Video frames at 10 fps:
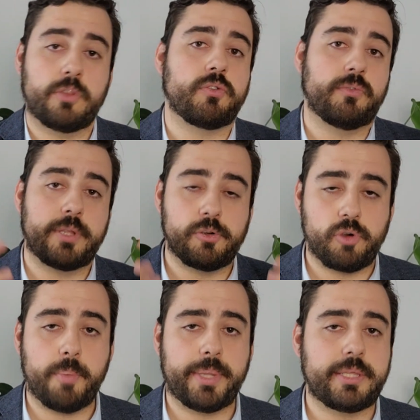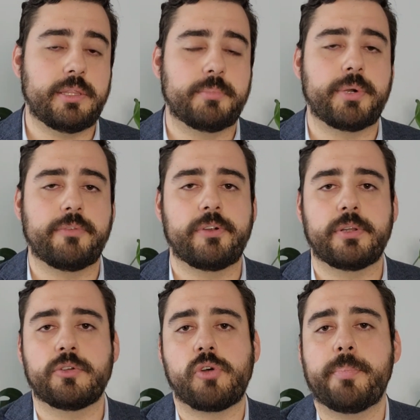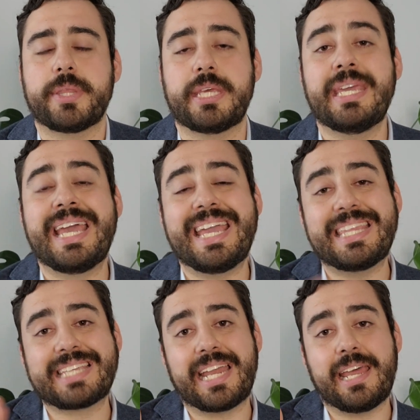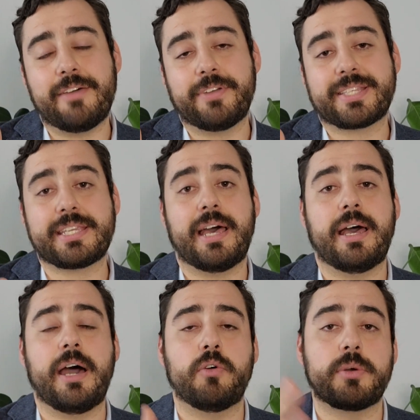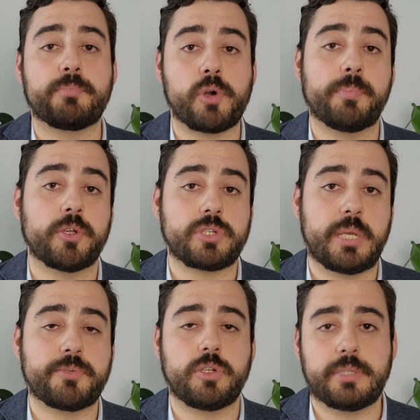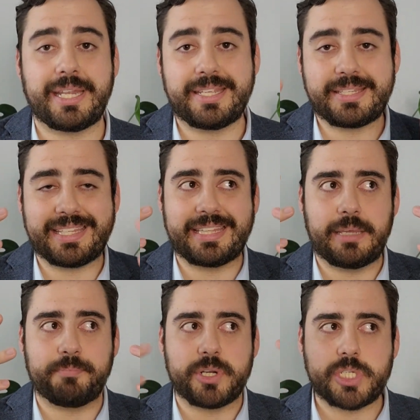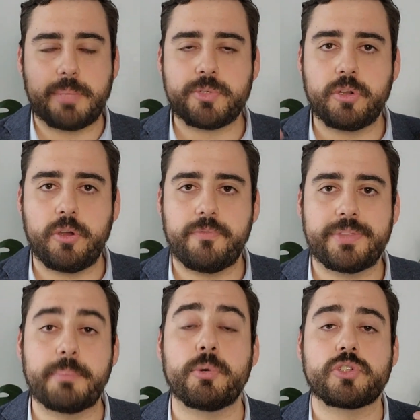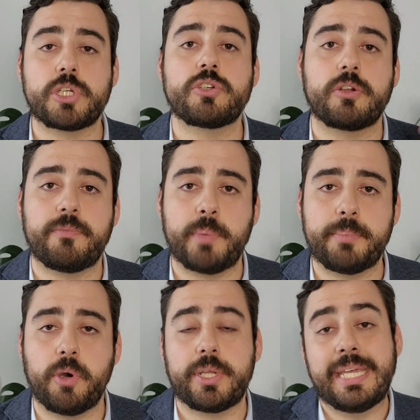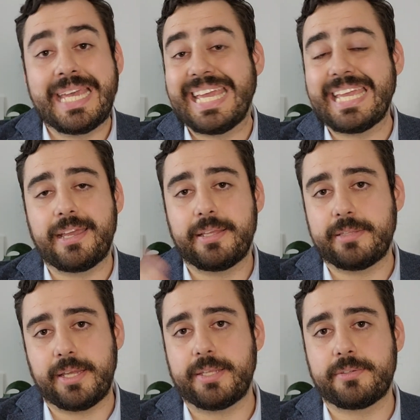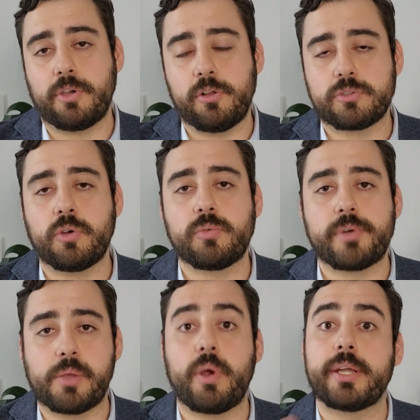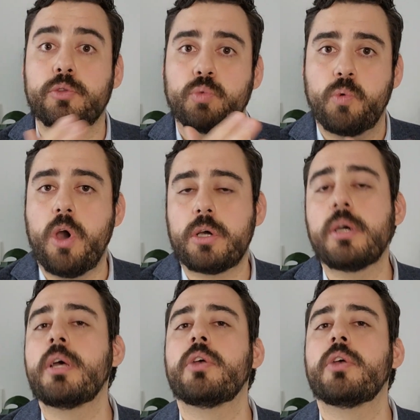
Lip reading: through the neuropathy, the peripheral neuropathy. It can affect our proprioception, that is the perception of the position of my body, that is also required to walk.